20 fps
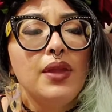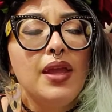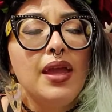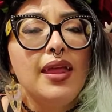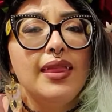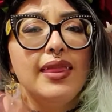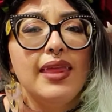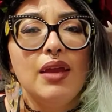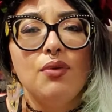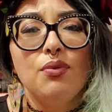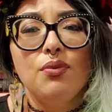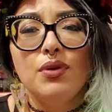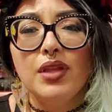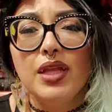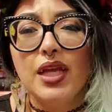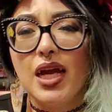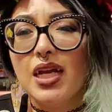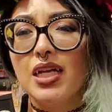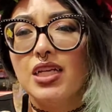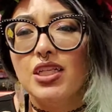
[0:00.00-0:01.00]
They really
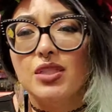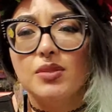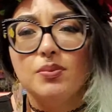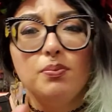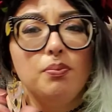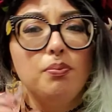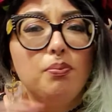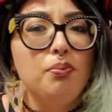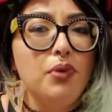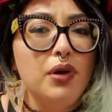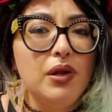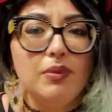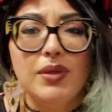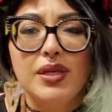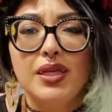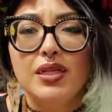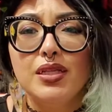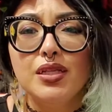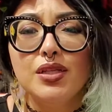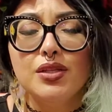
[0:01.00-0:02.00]
kind of just bring me
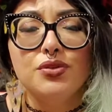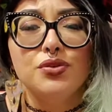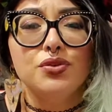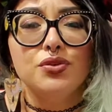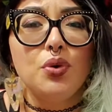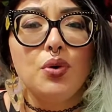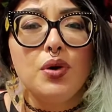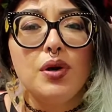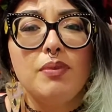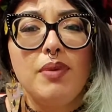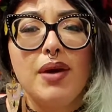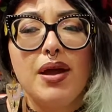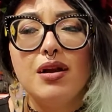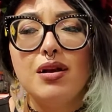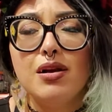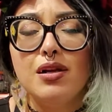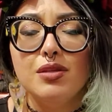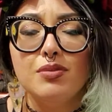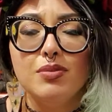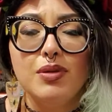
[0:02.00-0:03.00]
into the story better,
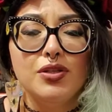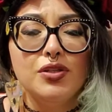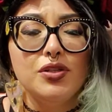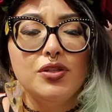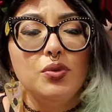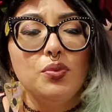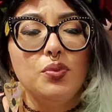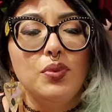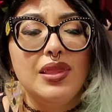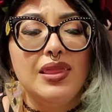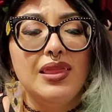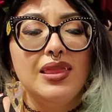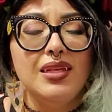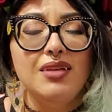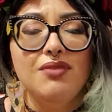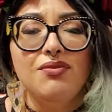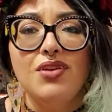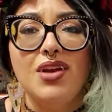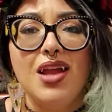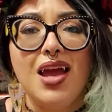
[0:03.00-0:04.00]
especially with the
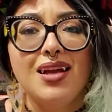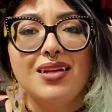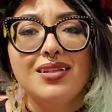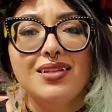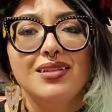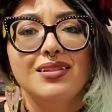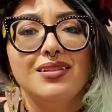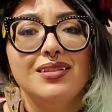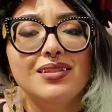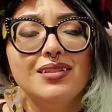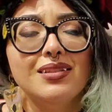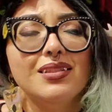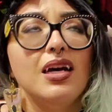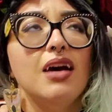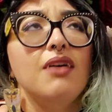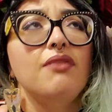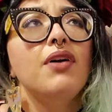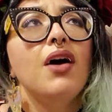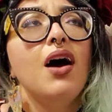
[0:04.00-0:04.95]
different accents and stuff.